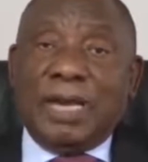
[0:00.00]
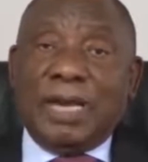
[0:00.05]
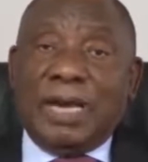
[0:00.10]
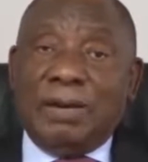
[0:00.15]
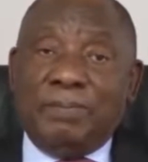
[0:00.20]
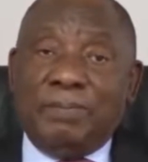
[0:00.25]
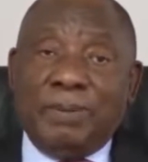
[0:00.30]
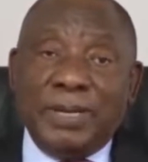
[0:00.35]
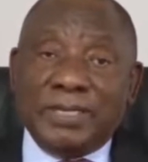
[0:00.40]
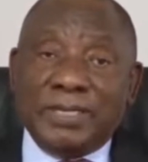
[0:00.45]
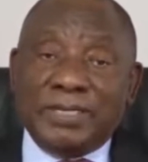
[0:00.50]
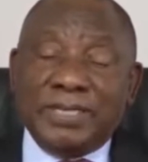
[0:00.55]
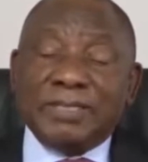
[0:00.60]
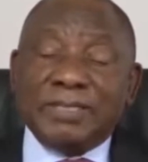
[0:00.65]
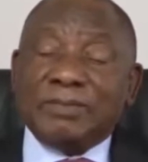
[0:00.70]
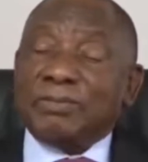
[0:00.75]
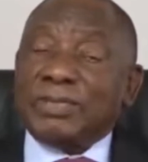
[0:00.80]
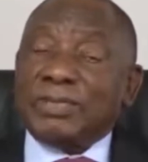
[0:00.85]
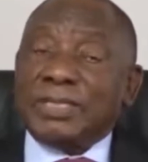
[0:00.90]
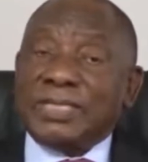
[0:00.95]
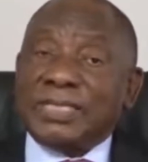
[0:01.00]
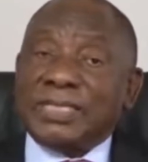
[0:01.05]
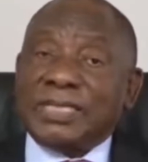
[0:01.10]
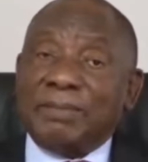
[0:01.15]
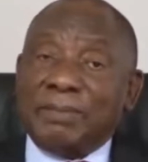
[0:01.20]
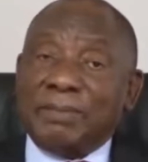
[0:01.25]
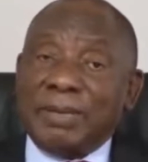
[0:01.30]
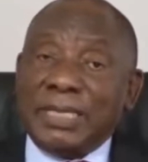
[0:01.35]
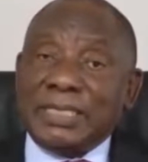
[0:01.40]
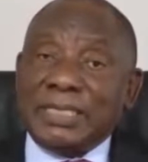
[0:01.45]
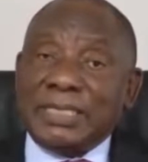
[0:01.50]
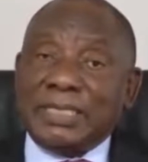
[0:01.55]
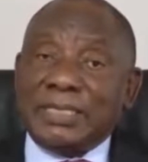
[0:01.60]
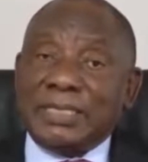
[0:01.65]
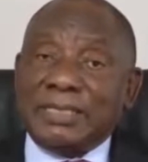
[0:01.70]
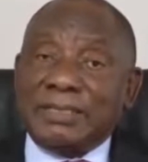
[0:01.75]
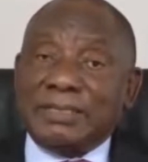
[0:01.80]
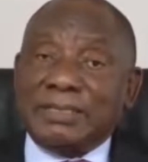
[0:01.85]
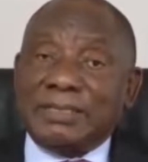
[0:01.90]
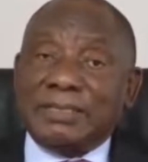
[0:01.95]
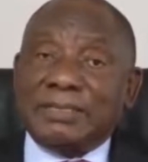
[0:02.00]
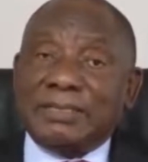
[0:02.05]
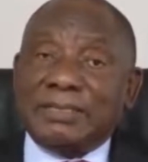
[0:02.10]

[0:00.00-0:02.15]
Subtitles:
and persons with disabilities.